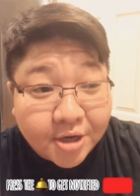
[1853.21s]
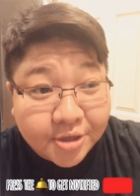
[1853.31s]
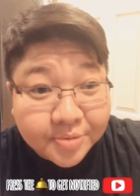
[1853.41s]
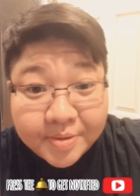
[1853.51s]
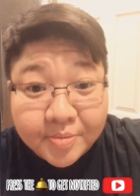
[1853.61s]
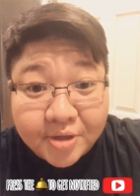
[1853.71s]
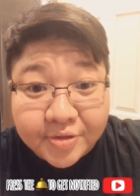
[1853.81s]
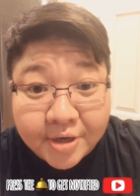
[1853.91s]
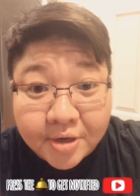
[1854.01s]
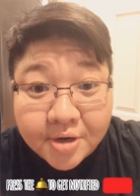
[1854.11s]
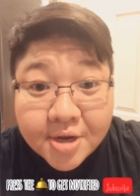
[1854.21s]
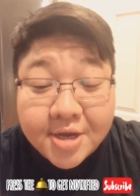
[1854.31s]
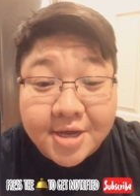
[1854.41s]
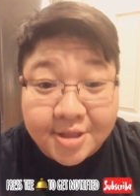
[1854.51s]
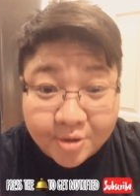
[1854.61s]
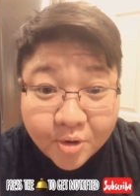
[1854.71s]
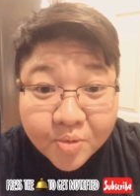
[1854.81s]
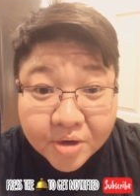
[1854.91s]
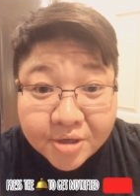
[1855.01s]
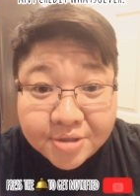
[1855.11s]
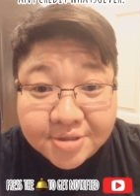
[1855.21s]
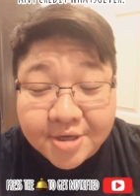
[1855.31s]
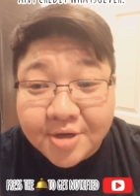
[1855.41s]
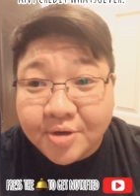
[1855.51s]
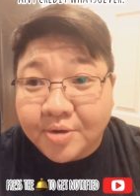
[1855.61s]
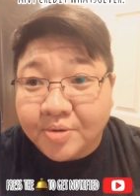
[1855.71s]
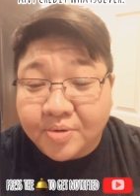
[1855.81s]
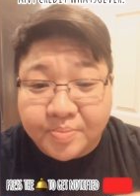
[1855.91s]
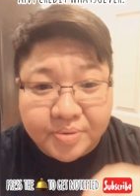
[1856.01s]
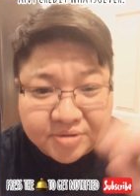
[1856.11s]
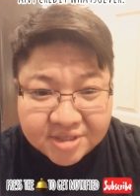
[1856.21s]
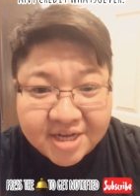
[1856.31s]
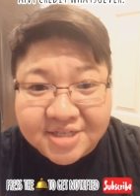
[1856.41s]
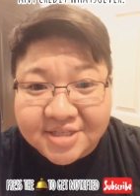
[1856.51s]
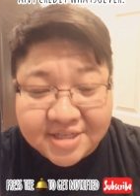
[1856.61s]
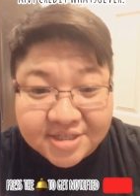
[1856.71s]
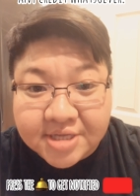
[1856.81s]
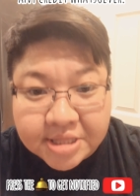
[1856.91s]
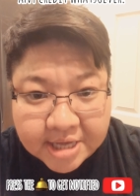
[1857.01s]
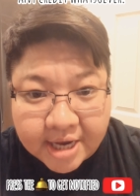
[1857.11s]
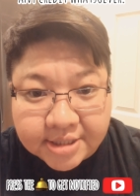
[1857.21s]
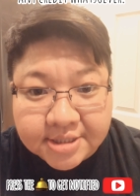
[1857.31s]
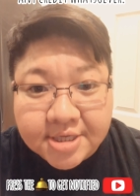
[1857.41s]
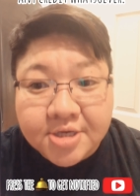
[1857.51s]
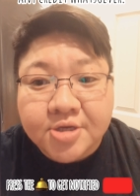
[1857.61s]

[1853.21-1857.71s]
other people out there in the whole world who protest this and that.